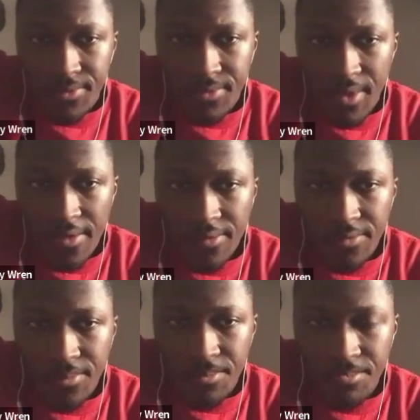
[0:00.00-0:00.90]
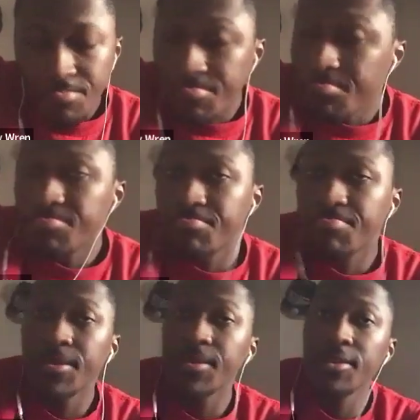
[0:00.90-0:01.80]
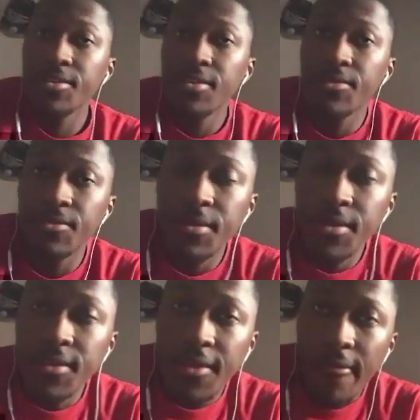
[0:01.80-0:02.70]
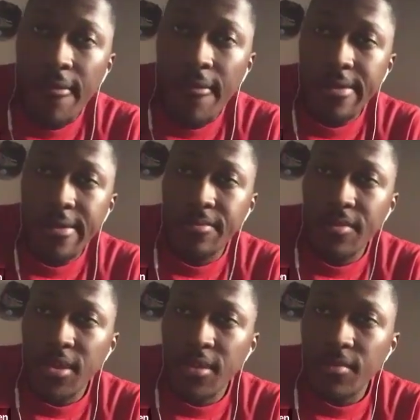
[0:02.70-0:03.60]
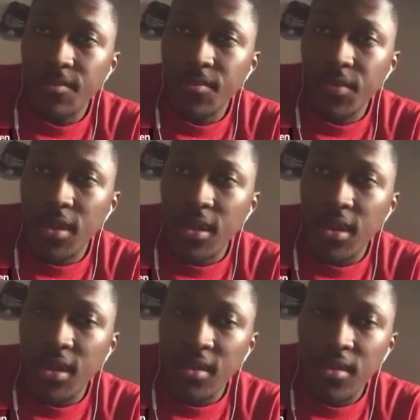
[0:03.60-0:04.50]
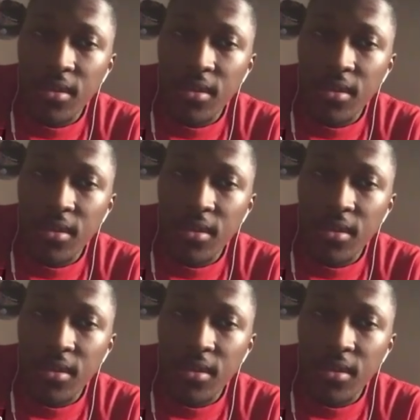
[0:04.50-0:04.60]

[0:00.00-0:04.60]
that's pretty much it for me. I mean, all right.